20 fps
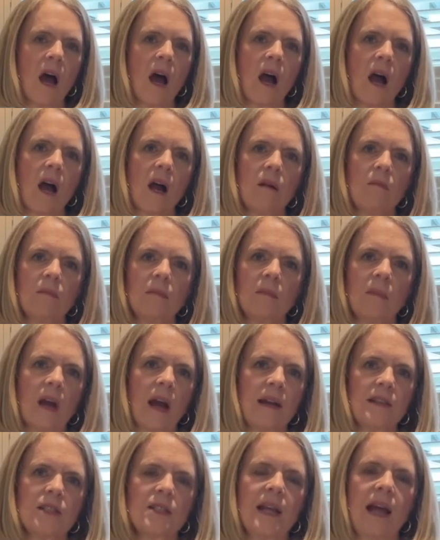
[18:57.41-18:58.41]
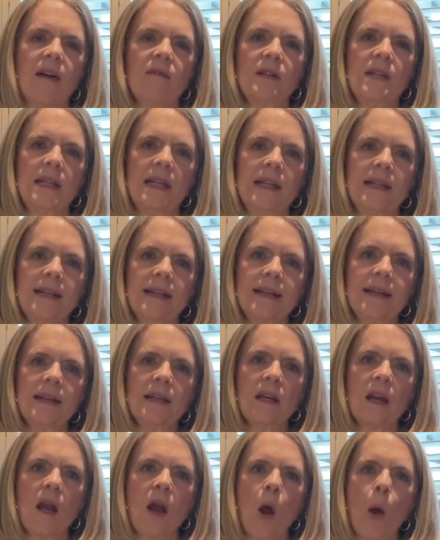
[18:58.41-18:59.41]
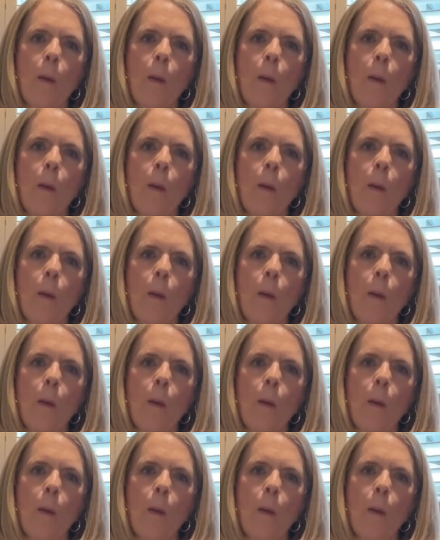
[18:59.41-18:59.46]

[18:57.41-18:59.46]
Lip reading: I just haven't needed it.